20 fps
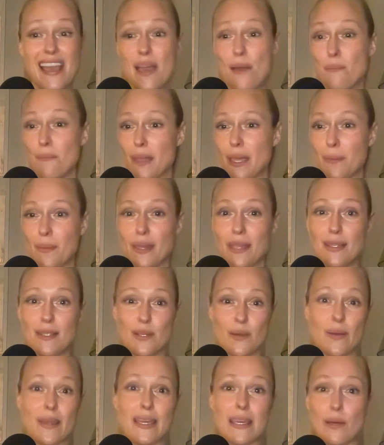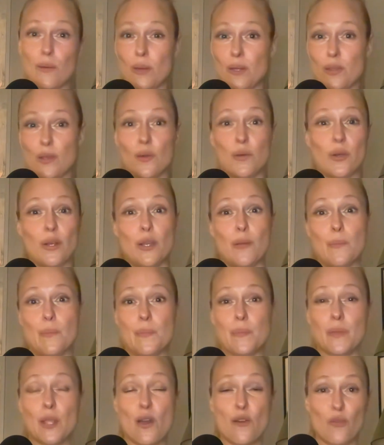maybe doing it with a group
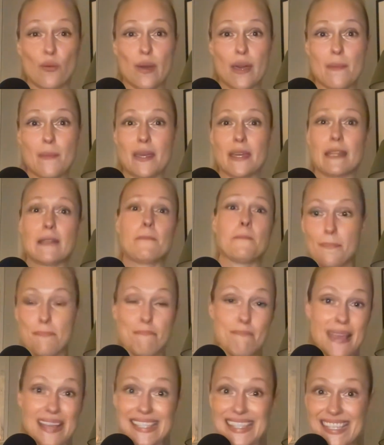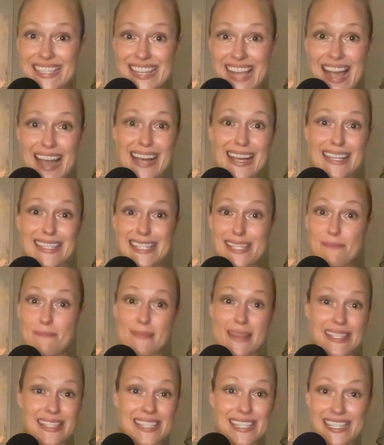of women. Message us,
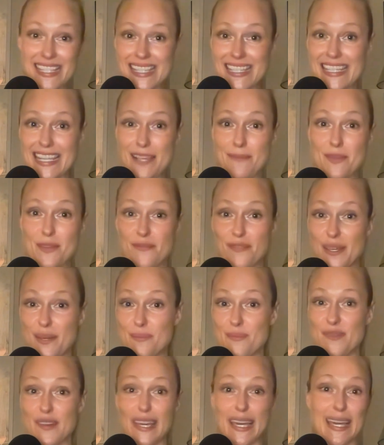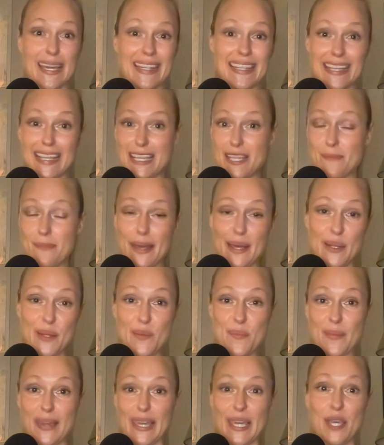message the team at FemVed, email
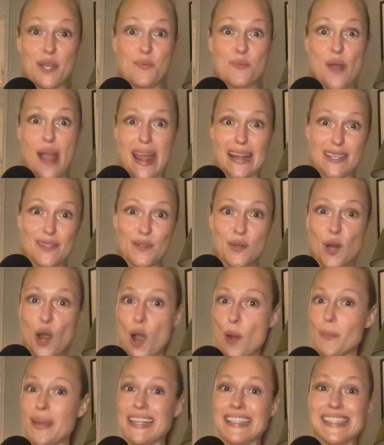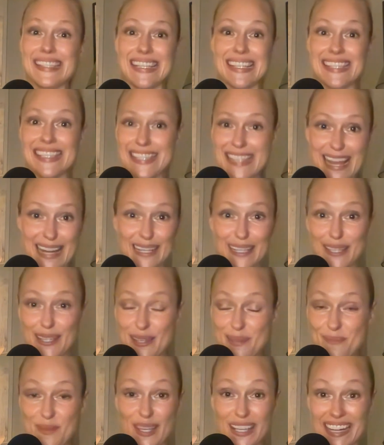me, write in the comments. Let's start a
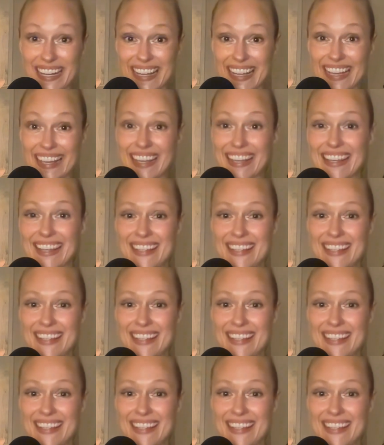community.